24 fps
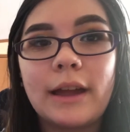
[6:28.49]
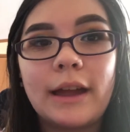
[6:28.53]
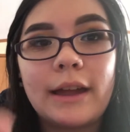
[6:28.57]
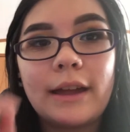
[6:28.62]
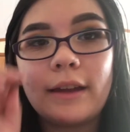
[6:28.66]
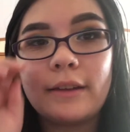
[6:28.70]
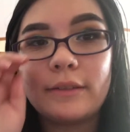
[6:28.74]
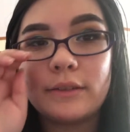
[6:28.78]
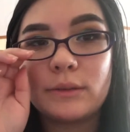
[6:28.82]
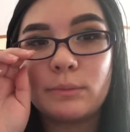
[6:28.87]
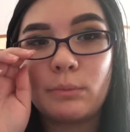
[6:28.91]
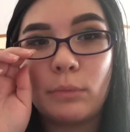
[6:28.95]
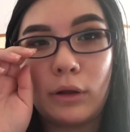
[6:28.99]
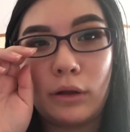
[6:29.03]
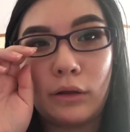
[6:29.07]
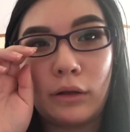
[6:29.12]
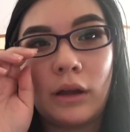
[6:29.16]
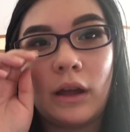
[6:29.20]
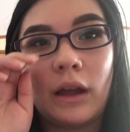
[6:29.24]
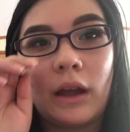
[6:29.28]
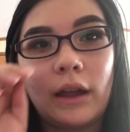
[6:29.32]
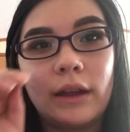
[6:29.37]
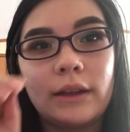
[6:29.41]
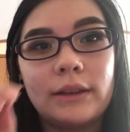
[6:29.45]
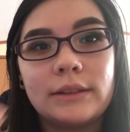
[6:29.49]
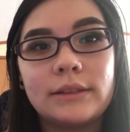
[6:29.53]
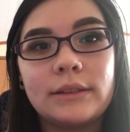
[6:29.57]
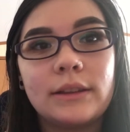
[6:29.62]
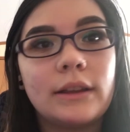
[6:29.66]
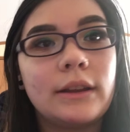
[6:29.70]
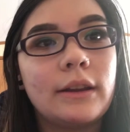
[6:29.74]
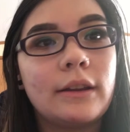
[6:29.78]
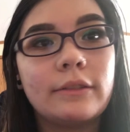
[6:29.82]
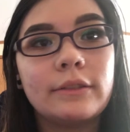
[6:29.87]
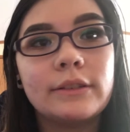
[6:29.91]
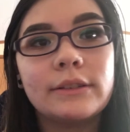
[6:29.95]
I have small eyes,
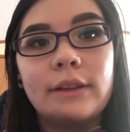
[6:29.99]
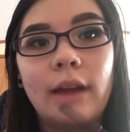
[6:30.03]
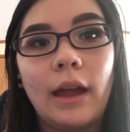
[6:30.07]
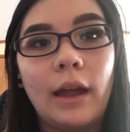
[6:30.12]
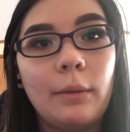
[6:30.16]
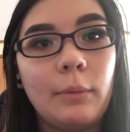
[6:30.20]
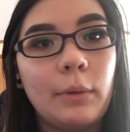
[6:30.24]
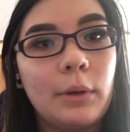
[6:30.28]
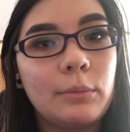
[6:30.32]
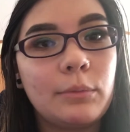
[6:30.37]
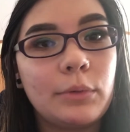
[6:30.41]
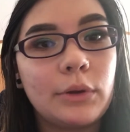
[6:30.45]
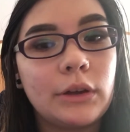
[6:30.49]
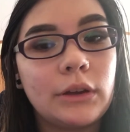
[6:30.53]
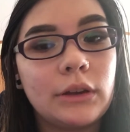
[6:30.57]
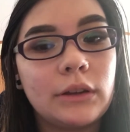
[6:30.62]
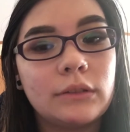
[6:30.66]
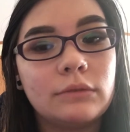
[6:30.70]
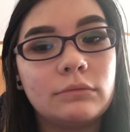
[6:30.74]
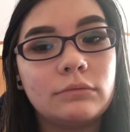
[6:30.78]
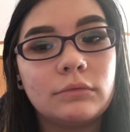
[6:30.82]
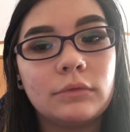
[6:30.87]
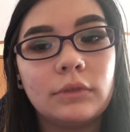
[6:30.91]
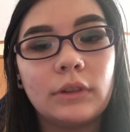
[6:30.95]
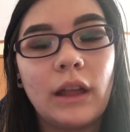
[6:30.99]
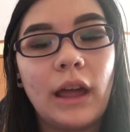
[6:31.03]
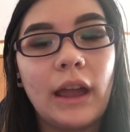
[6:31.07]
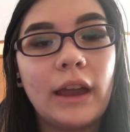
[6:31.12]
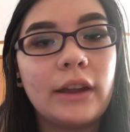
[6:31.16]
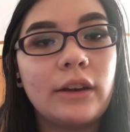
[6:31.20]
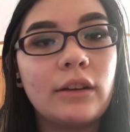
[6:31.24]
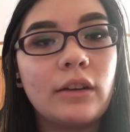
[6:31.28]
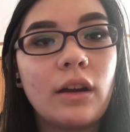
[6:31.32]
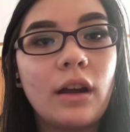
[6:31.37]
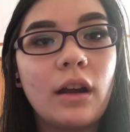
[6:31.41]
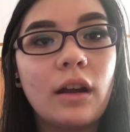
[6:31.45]
and every time I put
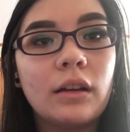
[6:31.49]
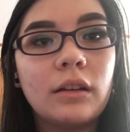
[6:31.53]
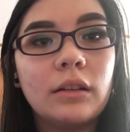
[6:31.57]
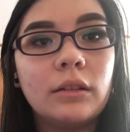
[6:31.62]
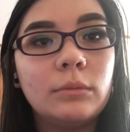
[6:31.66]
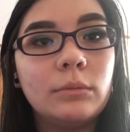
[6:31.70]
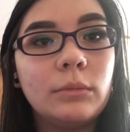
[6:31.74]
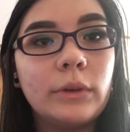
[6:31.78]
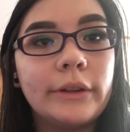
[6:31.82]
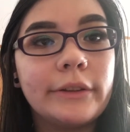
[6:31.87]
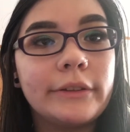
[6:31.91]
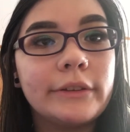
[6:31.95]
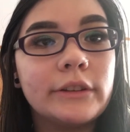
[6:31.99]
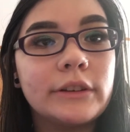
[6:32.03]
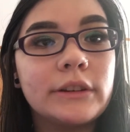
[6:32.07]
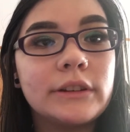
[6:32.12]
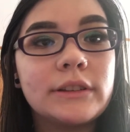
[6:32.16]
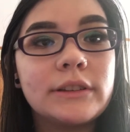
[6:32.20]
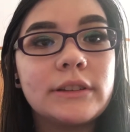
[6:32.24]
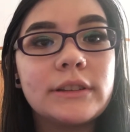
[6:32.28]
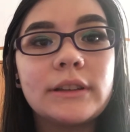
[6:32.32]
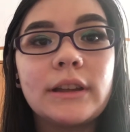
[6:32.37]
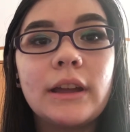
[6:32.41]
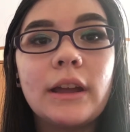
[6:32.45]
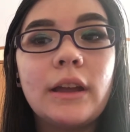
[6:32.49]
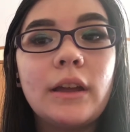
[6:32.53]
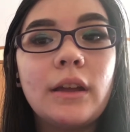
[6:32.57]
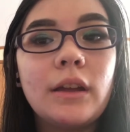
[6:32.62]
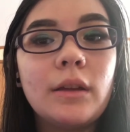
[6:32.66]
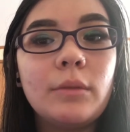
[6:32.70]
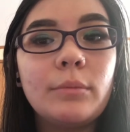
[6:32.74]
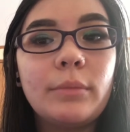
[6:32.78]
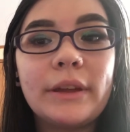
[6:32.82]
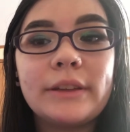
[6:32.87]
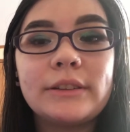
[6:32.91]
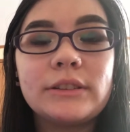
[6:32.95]
liner on them, whether it's
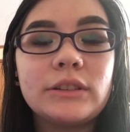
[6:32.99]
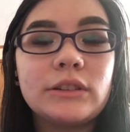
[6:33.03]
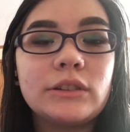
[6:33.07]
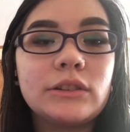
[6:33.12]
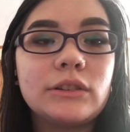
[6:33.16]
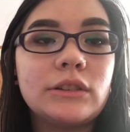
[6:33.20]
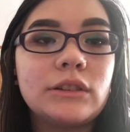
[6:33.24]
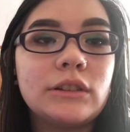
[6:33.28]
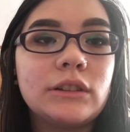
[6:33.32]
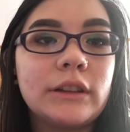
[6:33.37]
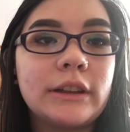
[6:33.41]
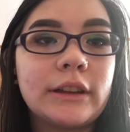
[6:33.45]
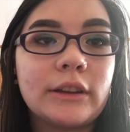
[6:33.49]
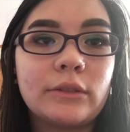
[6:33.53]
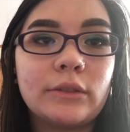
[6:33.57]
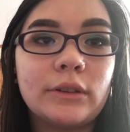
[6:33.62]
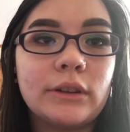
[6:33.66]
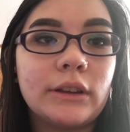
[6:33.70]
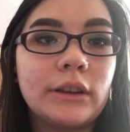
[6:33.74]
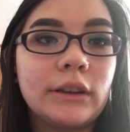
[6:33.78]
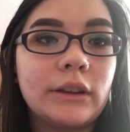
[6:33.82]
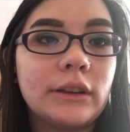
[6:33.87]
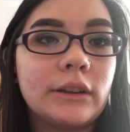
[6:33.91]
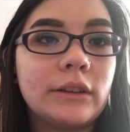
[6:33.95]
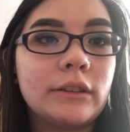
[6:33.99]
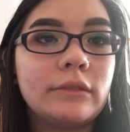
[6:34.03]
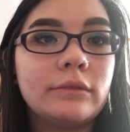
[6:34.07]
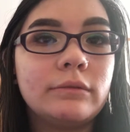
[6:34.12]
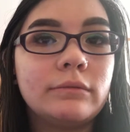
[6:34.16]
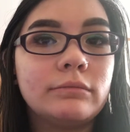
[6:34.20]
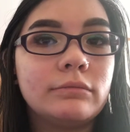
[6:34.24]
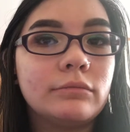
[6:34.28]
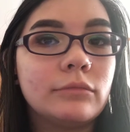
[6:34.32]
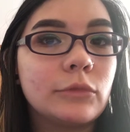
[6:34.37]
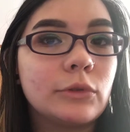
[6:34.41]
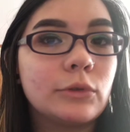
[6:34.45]
pencil, liquid,
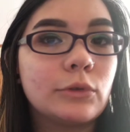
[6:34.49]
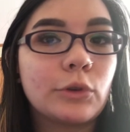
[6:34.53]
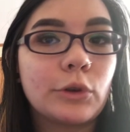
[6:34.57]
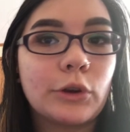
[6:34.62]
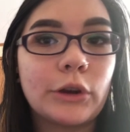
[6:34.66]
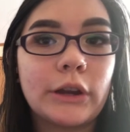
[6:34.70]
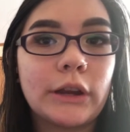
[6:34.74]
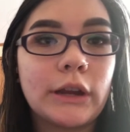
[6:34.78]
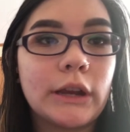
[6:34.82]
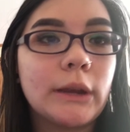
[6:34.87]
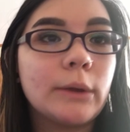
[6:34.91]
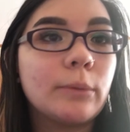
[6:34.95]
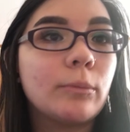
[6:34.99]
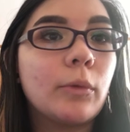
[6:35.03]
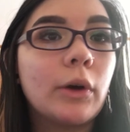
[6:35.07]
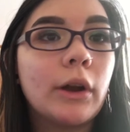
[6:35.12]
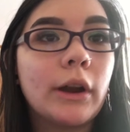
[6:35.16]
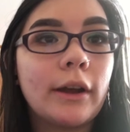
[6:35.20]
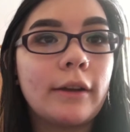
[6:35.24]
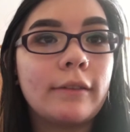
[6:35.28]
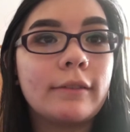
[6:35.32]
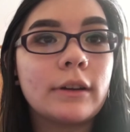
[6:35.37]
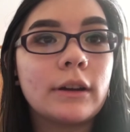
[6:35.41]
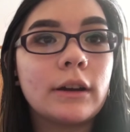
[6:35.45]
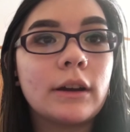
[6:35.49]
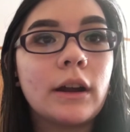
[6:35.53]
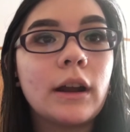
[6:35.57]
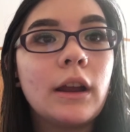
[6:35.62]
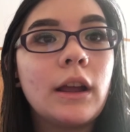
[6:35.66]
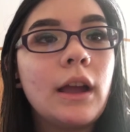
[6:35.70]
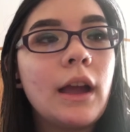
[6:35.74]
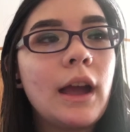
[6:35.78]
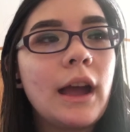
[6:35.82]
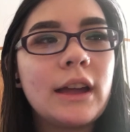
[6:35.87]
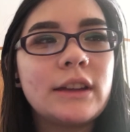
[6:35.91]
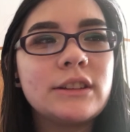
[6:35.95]
cream, whatever,
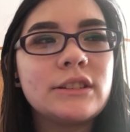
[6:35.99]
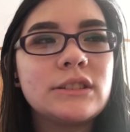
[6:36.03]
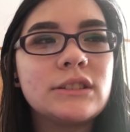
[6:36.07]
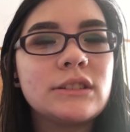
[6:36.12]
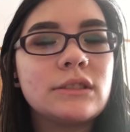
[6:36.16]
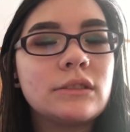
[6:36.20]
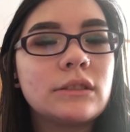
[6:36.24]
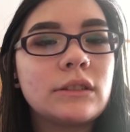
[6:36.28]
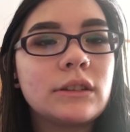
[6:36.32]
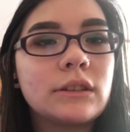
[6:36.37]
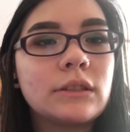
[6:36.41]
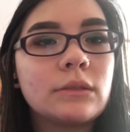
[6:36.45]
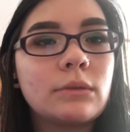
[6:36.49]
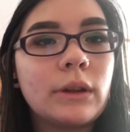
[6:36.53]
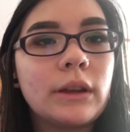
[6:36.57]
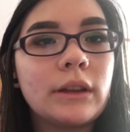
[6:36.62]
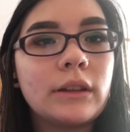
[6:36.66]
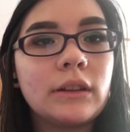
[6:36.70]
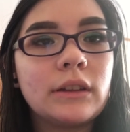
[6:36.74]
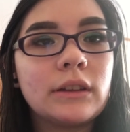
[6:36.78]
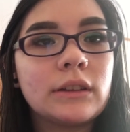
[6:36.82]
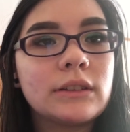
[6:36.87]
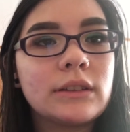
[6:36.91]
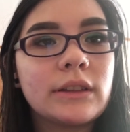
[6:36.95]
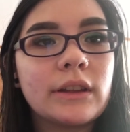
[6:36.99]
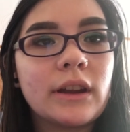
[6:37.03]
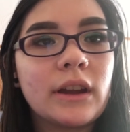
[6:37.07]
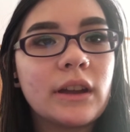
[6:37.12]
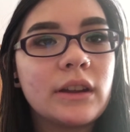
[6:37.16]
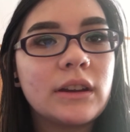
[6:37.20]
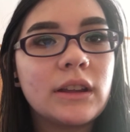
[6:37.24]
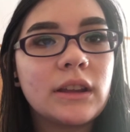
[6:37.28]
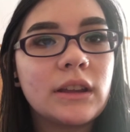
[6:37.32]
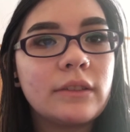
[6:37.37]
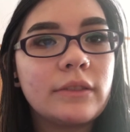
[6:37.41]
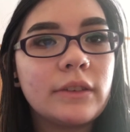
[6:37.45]
I just don't like the way it looks. They're
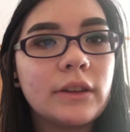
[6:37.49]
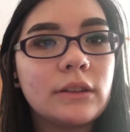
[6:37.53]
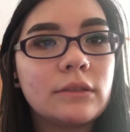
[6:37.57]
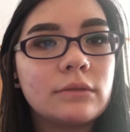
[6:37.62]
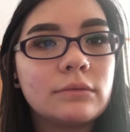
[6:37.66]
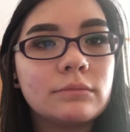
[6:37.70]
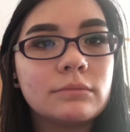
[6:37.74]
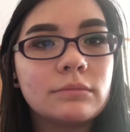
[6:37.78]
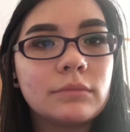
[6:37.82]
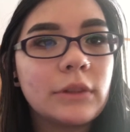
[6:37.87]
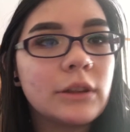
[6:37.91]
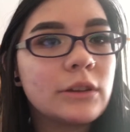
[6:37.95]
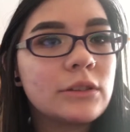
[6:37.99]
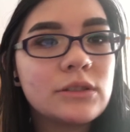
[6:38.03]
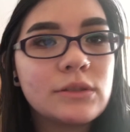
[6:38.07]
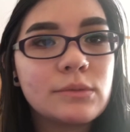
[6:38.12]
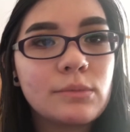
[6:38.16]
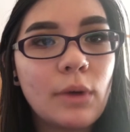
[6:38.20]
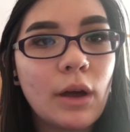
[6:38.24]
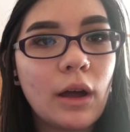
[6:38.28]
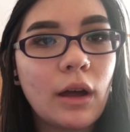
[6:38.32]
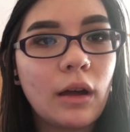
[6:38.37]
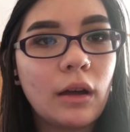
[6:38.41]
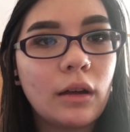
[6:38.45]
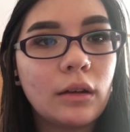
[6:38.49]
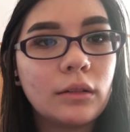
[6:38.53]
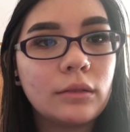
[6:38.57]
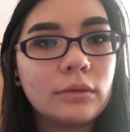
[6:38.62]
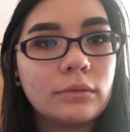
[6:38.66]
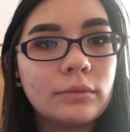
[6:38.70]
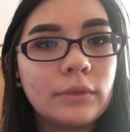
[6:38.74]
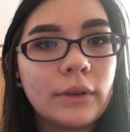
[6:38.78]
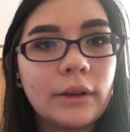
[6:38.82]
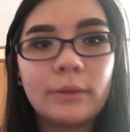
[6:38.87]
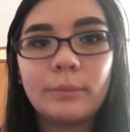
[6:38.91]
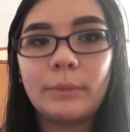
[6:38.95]
uneven, they're small,
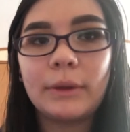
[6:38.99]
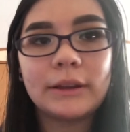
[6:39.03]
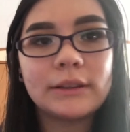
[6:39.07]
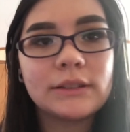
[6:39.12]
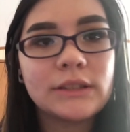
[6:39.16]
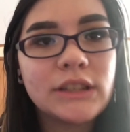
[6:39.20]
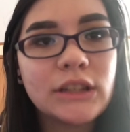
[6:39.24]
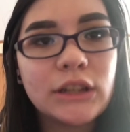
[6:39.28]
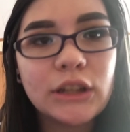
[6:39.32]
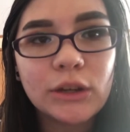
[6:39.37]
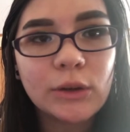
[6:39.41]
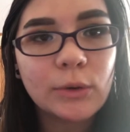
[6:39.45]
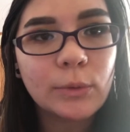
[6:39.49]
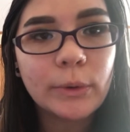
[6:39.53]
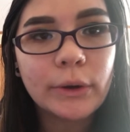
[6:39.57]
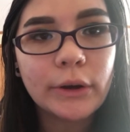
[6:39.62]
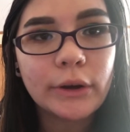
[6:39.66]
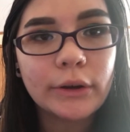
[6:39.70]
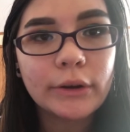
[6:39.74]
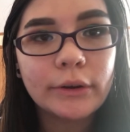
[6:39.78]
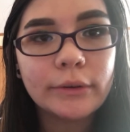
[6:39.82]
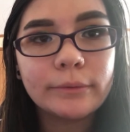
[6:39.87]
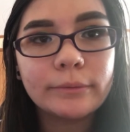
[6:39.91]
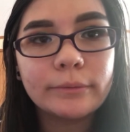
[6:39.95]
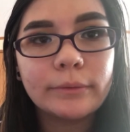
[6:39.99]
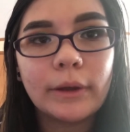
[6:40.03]
it makes it look weird.